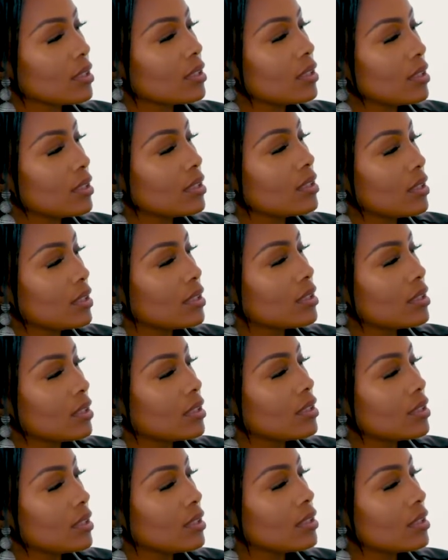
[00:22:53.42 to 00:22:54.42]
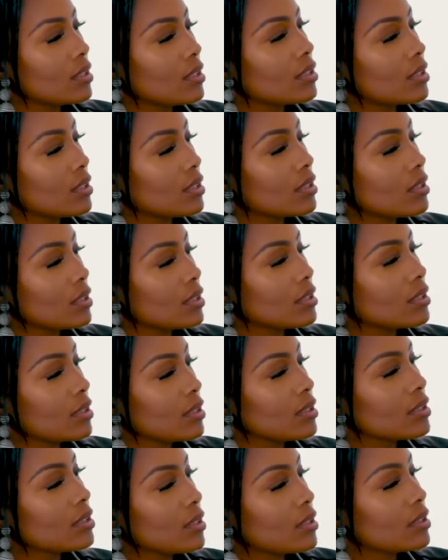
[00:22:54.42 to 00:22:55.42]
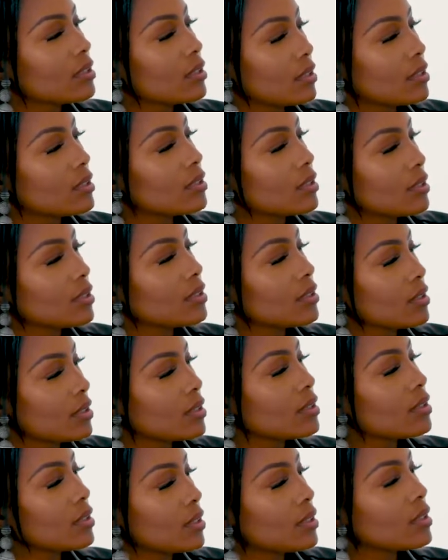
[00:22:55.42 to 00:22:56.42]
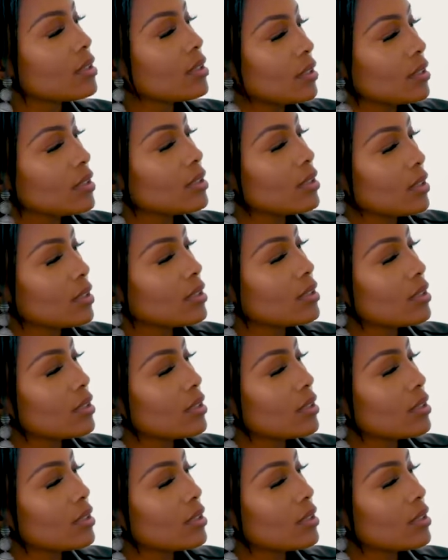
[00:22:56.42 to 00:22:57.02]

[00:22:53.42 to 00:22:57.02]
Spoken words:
This person isn't speaking.